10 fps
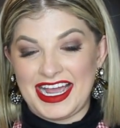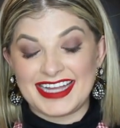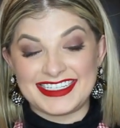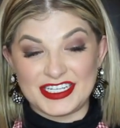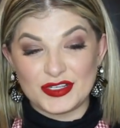
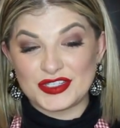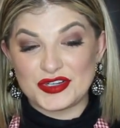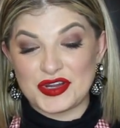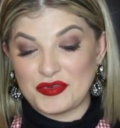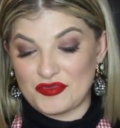I did used
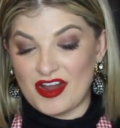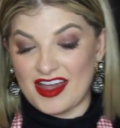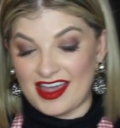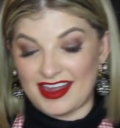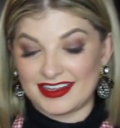to drink
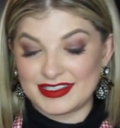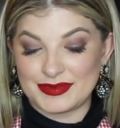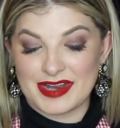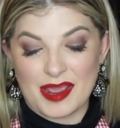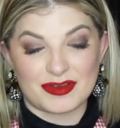raw
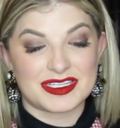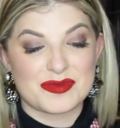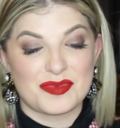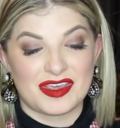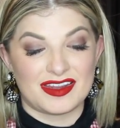eggs when I was
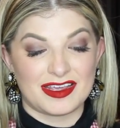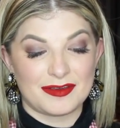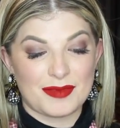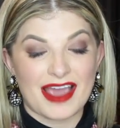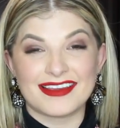
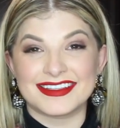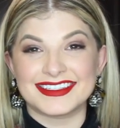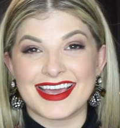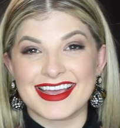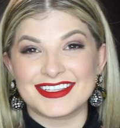competing back in
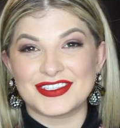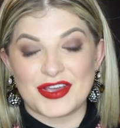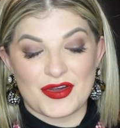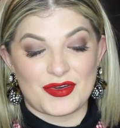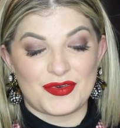the day,
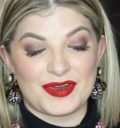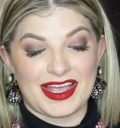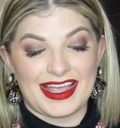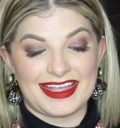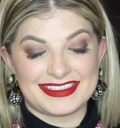so
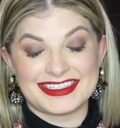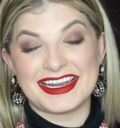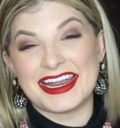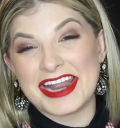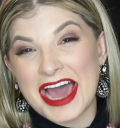it's
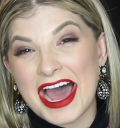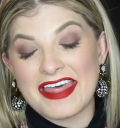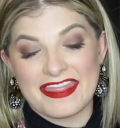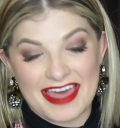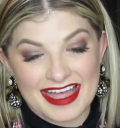
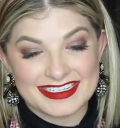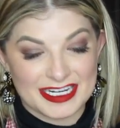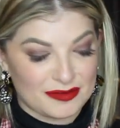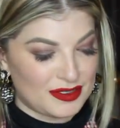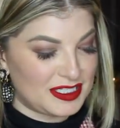not that
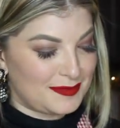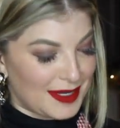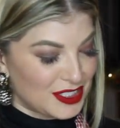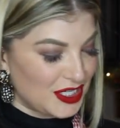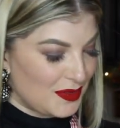terrible,
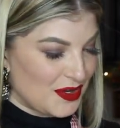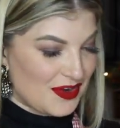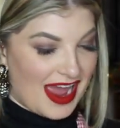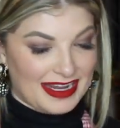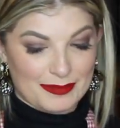especially when
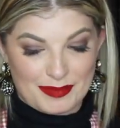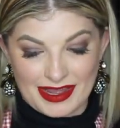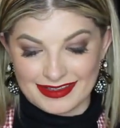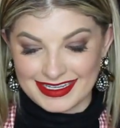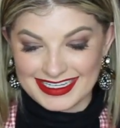you're adding
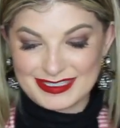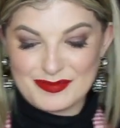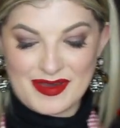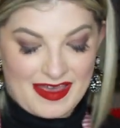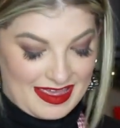Bailey's,
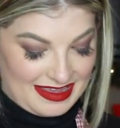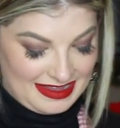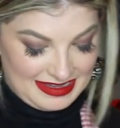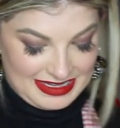but